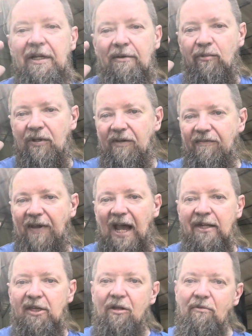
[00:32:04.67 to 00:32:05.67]
when the
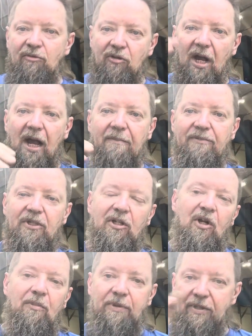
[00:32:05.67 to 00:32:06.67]
vacuum drops, it
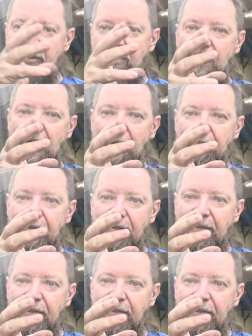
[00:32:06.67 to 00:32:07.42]
opens it up,